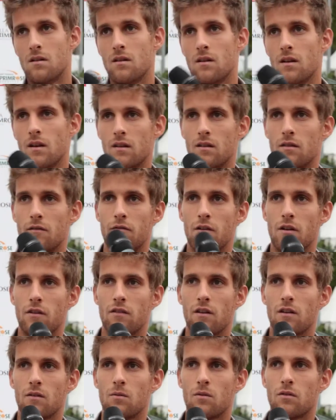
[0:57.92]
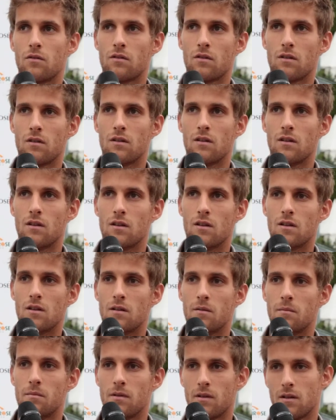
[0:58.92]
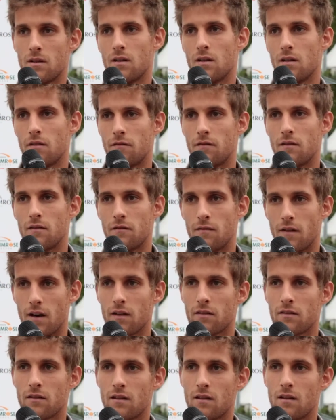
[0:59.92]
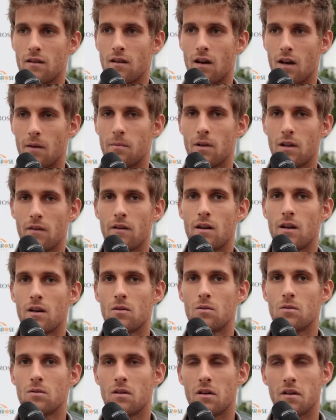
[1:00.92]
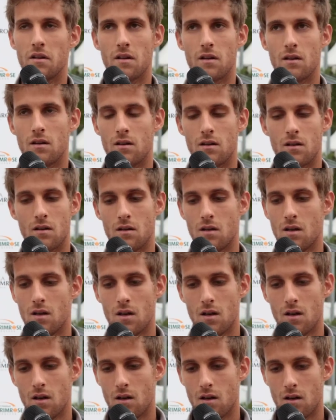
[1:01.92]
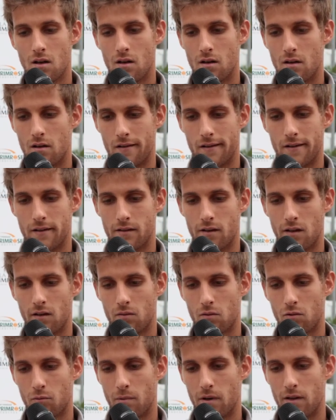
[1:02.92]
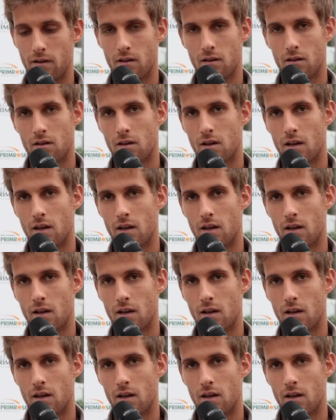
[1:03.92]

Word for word: Yeah, the first set was uh, pretty fast. I played very good, and uh, uh, they suspended the